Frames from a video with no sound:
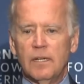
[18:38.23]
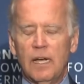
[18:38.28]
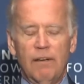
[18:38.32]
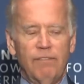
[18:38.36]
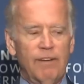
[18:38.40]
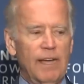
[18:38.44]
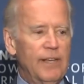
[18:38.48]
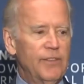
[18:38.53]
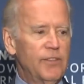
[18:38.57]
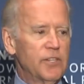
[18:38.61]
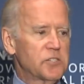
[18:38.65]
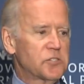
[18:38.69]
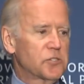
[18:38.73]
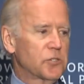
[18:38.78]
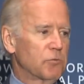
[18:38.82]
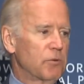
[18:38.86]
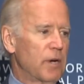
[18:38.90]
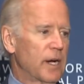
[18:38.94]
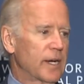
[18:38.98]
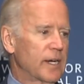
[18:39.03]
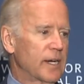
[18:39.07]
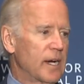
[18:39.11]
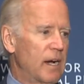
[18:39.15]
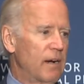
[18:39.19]
I've had this
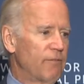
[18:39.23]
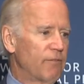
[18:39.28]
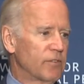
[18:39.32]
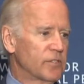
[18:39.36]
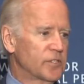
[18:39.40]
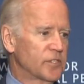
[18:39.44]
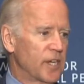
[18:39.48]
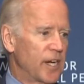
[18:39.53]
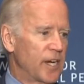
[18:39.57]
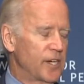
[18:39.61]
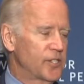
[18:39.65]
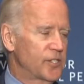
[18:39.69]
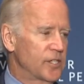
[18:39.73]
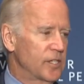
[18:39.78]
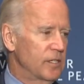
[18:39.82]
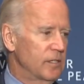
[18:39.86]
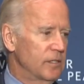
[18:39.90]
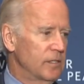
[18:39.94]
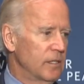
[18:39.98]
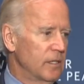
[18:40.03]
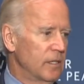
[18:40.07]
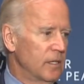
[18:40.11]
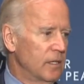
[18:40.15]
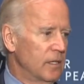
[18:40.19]
direct
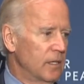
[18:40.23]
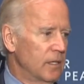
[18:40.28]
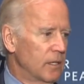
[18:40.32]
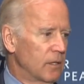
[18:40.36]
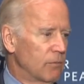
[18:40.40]
conversation